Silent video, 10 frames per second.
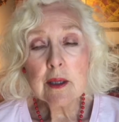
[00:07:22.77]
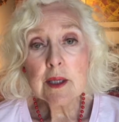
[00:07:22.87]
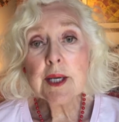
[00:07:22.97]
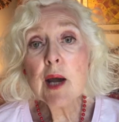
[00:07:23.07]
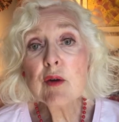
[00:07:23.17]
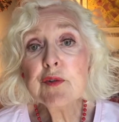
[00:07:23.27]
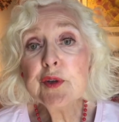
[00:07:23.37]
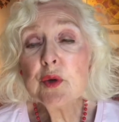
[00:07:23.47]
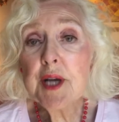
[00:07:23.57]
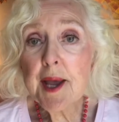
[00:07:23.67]
Now, if
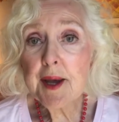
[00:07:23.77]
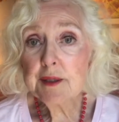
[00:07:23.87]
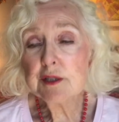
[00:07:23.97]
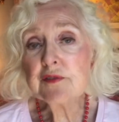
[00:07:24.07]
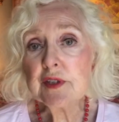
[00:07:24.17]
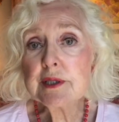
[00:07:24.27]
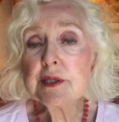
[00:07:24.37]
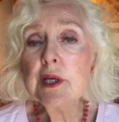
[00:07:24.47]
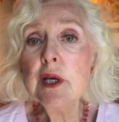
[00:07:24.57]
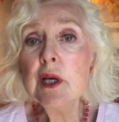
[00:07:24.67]
you're an activist,
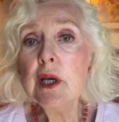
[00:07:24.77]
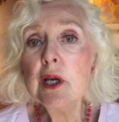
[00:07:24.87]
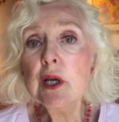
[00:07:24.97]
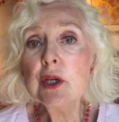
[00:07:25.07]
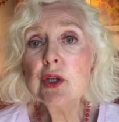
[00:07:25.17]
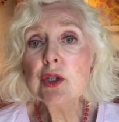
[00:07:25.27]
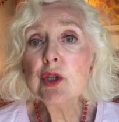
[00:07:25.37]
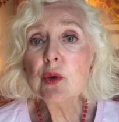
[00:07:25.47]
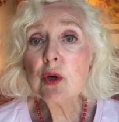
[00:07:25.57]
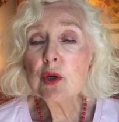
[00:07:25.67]

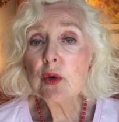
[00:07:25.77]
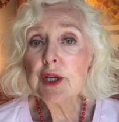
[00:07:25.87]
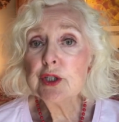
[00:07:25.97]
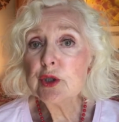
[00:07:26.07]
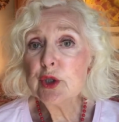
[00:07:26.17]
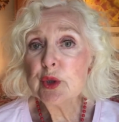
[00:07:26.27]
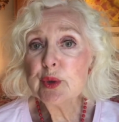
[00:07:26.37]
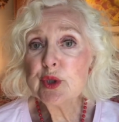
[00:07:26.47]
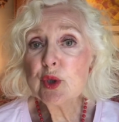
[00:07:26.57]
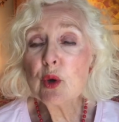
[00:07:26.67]
you are going to
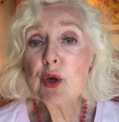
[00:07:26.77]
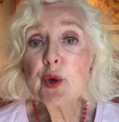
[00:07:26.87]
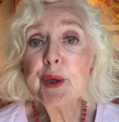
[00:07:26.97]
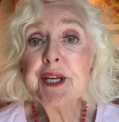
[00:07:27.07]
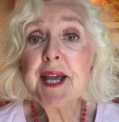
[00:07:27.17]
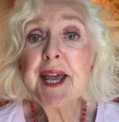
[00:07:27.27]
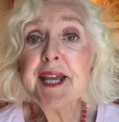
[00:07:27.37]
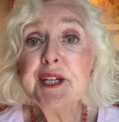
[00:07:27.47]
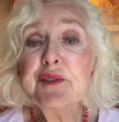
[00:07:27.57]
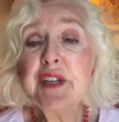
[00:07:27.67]
use your
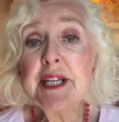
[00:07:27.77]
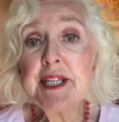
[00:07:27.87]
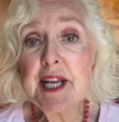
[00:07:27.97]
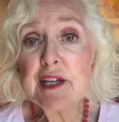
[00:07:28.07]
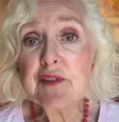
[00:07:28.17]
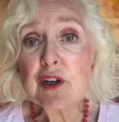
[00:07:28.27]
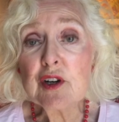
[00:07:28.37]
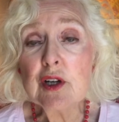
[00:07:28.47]
creative endeavor